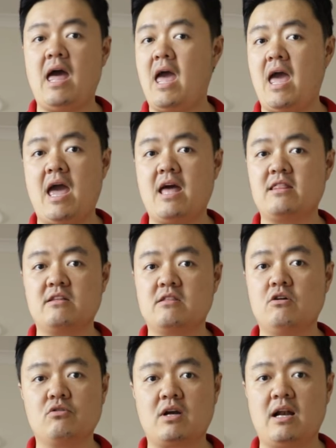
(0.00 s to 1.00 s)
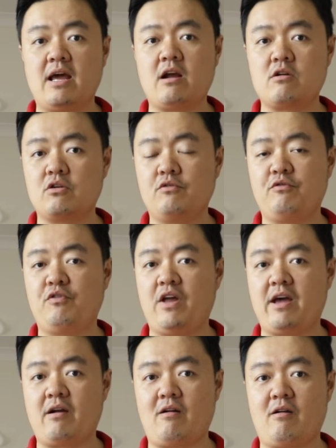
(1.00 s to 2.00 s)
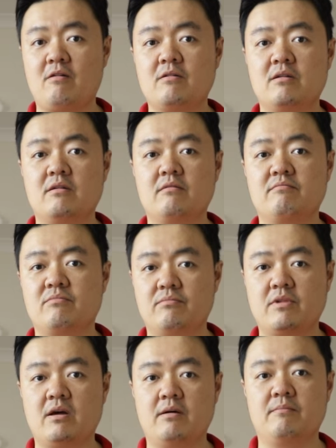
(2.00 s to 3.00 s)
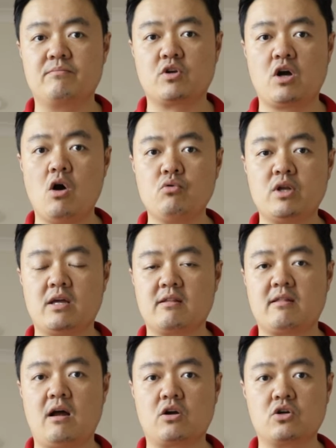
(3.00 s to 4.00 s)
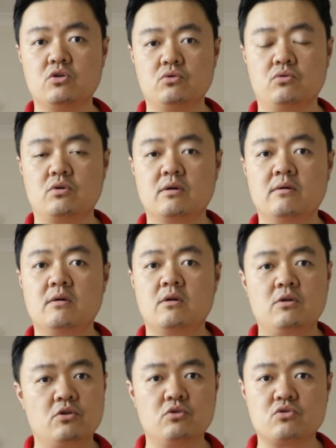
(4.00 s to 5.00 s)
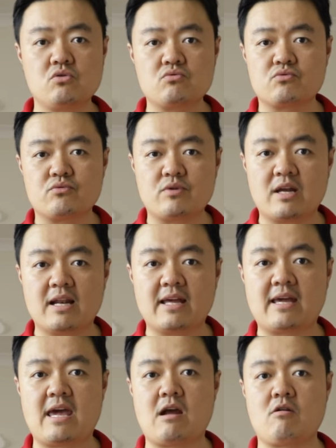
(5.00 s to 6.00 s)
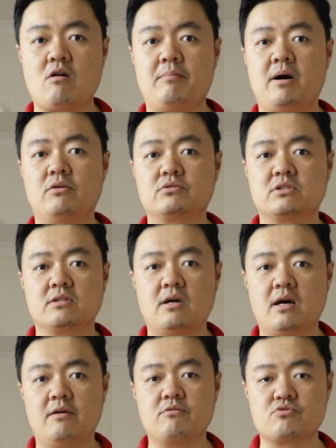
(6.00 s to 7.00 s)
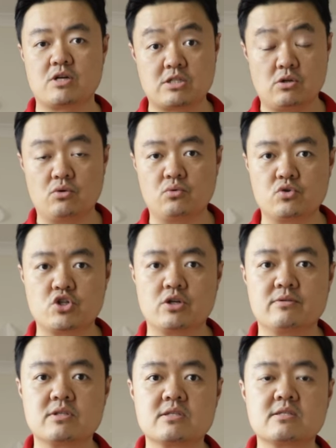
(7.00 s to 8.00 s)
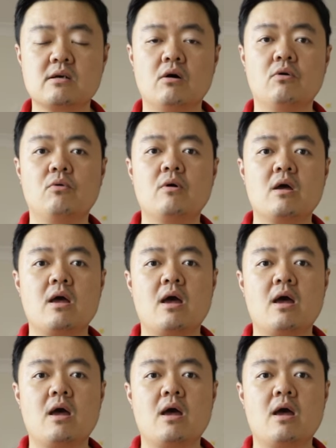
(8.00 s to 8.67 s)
and no glare, no flare, the coatings are good, you don't really care about resolution. So